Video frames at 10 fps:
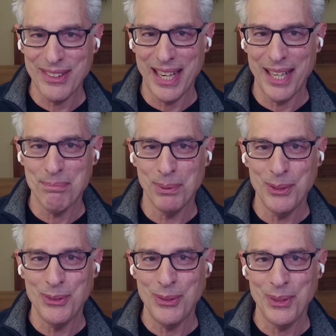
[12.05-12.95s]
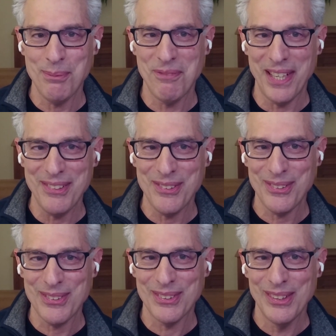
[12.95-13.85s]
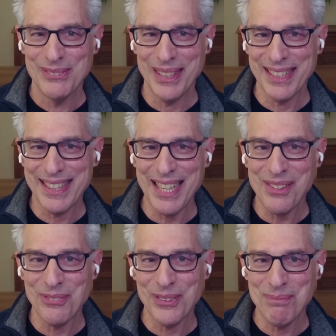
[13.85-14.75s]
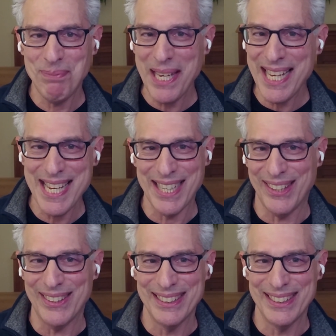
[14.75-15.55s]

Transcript: at Blue Tulip Ventures. Rana, thanks for being here.